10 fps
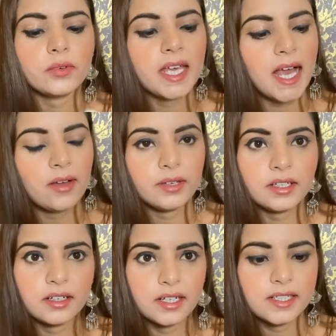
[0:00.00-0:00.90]
we have
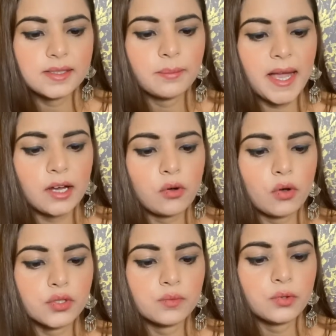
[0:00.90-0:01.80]
here is MAC
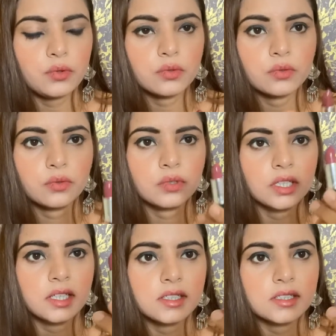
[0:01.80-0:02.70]
Cosmo.
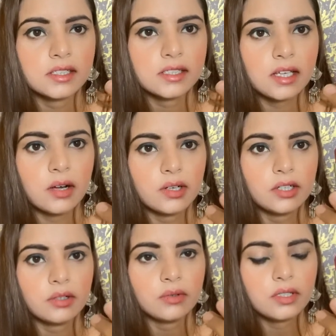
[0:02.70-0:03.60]
This is how
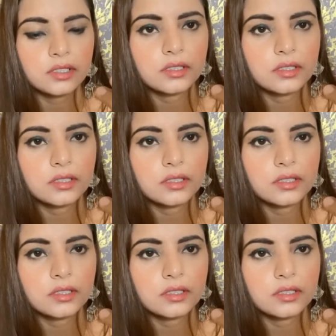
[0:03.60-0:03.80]
it looks.